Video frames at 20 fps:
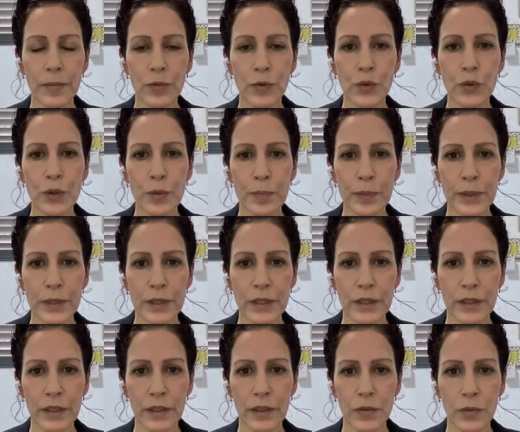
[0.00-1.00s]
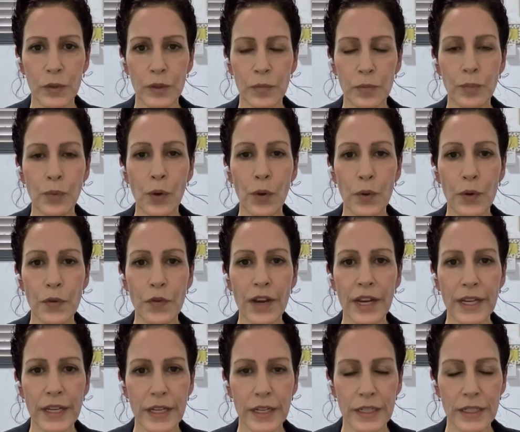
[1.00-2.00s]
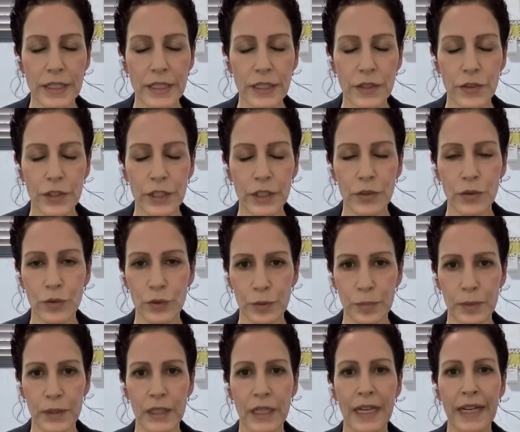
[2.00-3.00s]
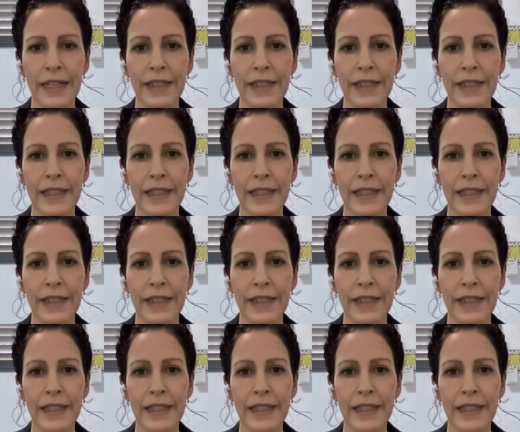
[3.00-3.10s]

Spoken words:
groups, with pro-Iranian Syrian groups.